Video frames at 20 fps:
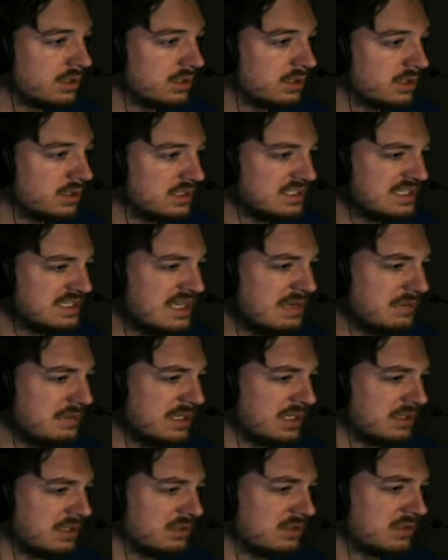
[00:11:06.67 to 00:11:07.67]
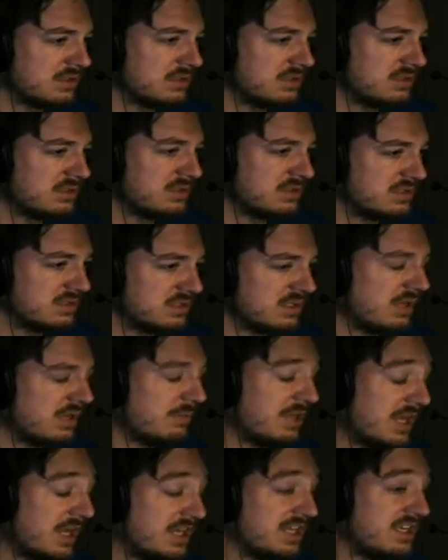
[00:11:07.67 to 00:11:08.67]
Kazami. I
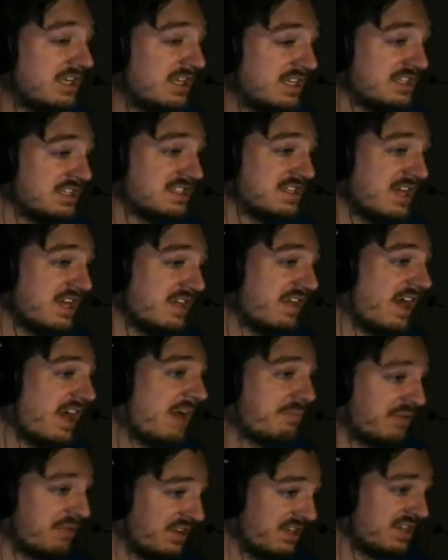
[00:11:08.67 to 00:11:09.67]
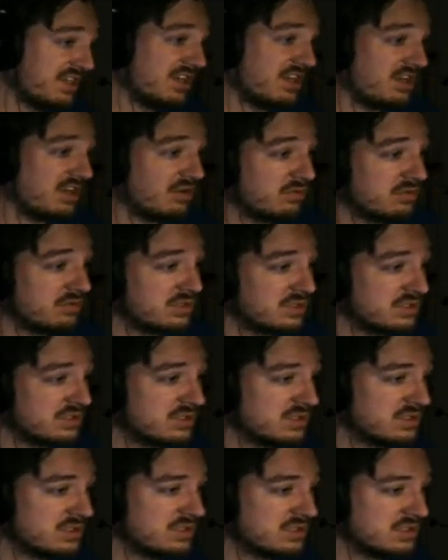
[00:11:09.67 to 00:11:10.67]
mean, I didn't need to say that, but you know,
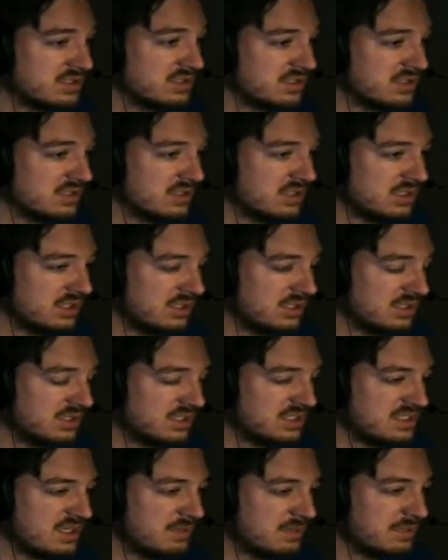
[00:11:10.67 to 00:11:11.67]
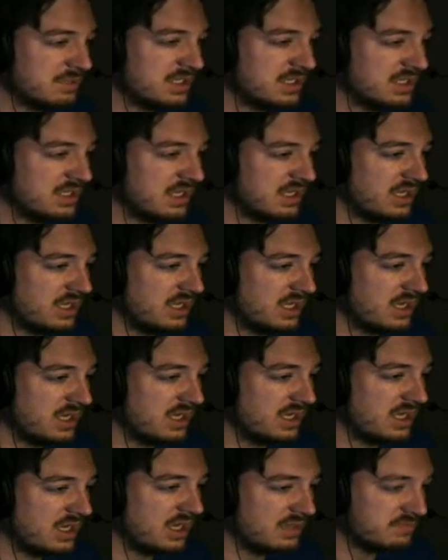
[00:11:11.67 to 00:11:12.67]
Kazami,
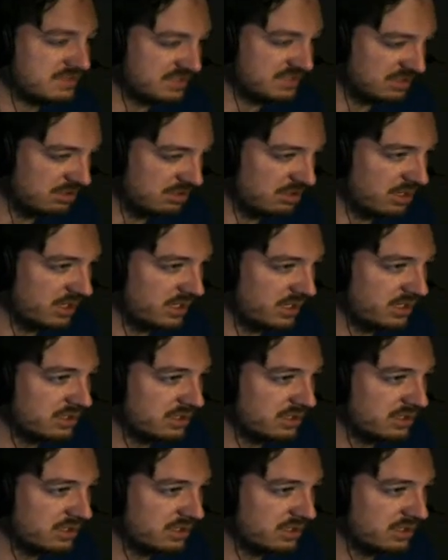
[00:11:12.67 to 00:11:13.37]
I'm sorry.